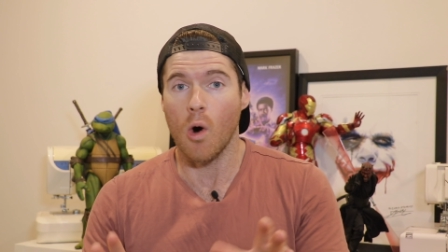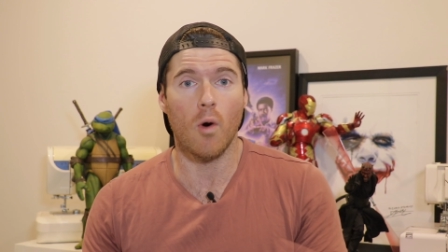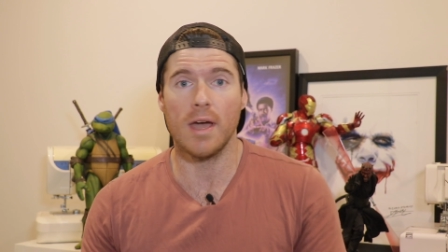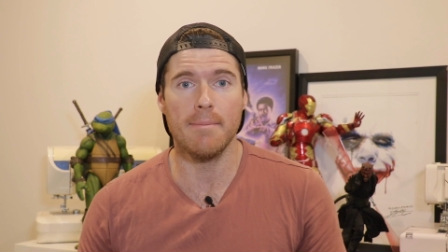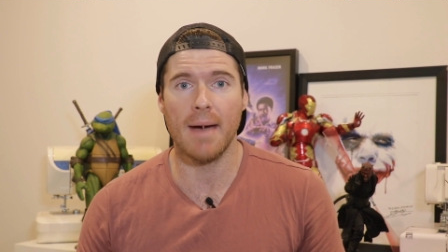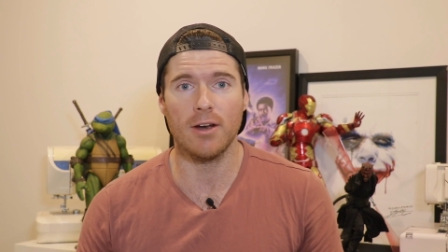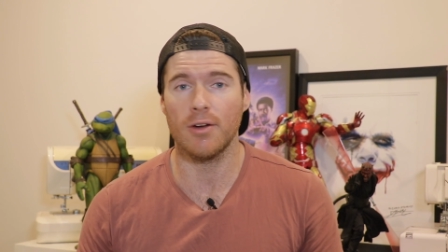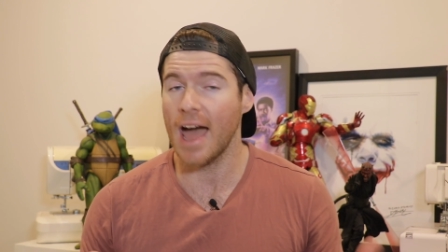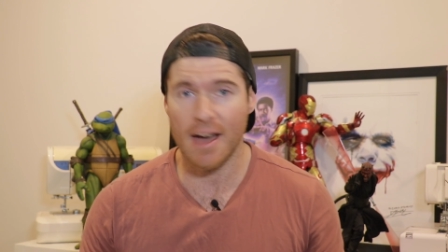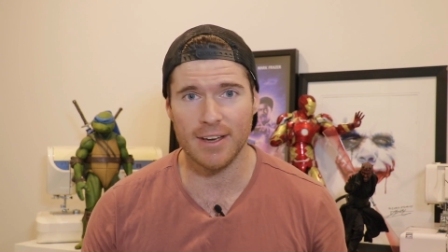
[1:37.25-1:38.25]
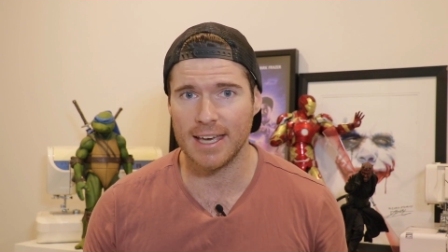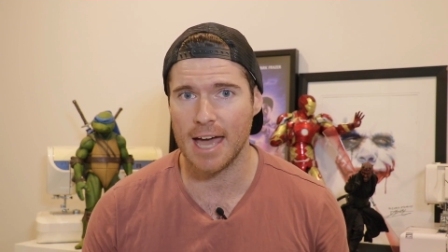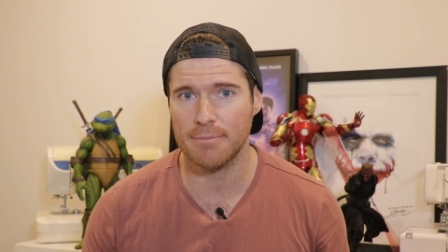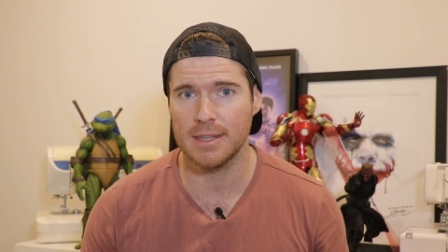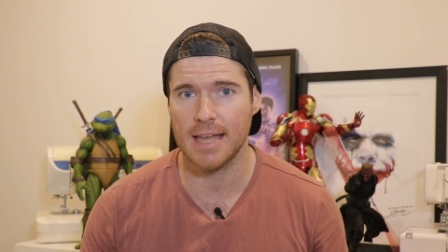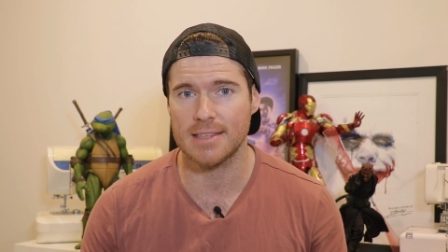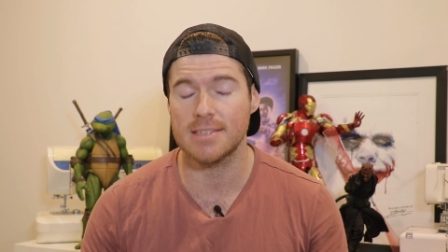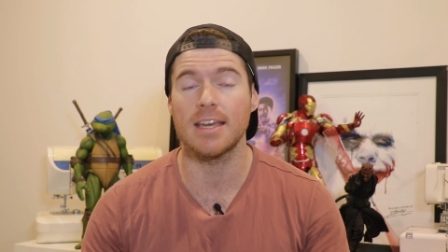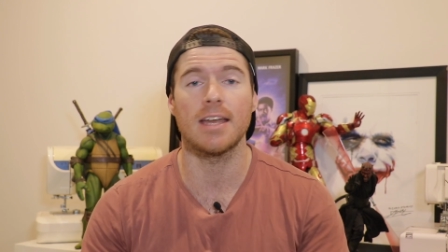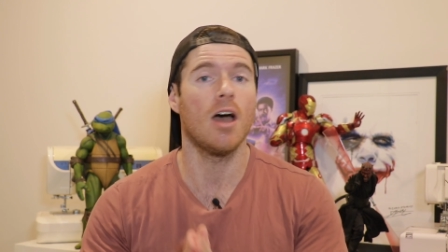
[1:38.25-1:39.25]
Or he may not have a cape in that
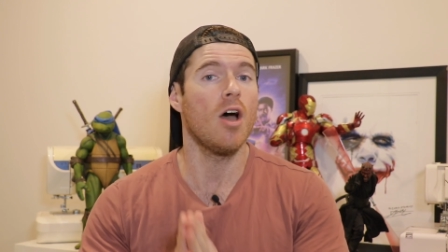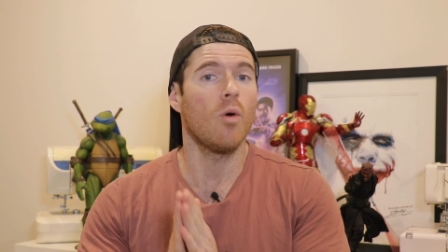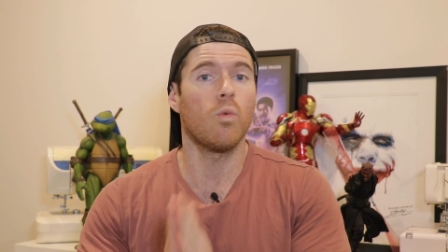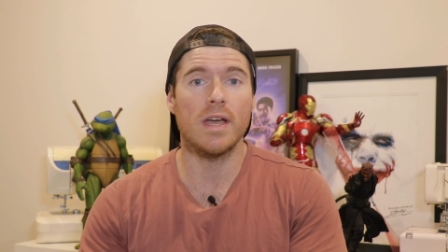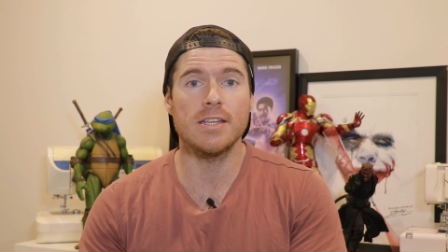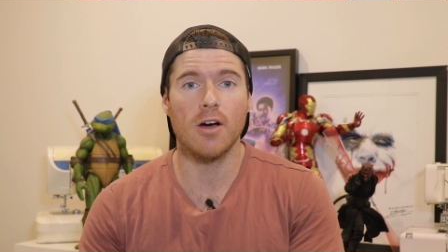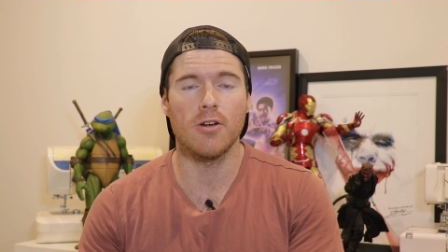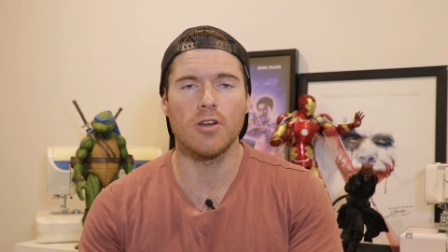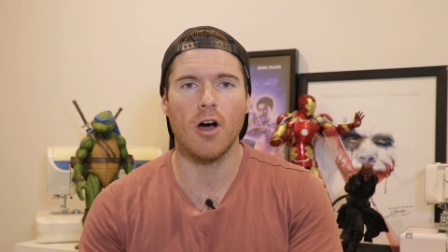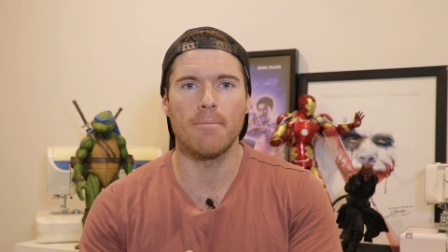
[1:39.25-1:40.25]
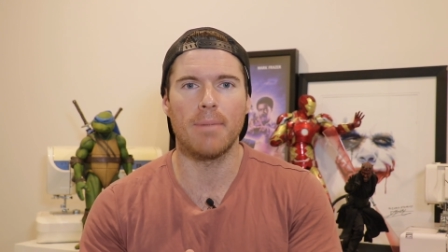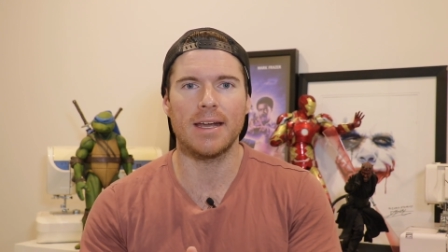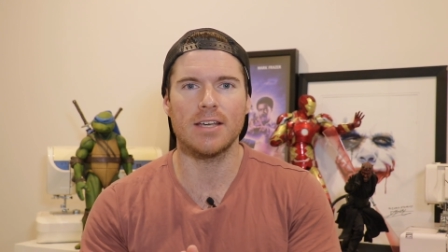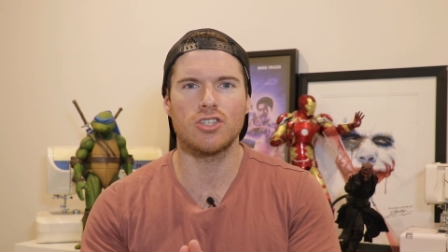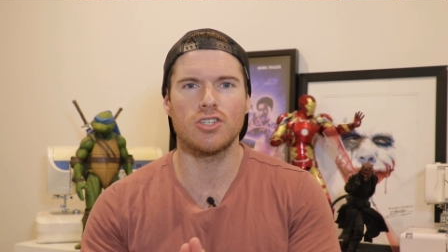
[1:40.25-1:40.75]
scene. We don't know, but it's